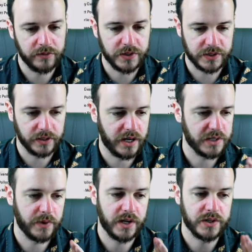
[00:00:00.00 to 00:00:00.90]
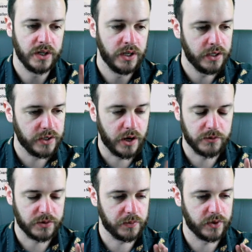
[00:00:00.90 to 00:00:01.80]
where you finished the last match.
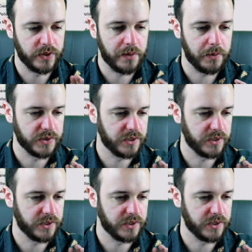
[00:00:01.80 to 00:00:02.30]
No one's responded that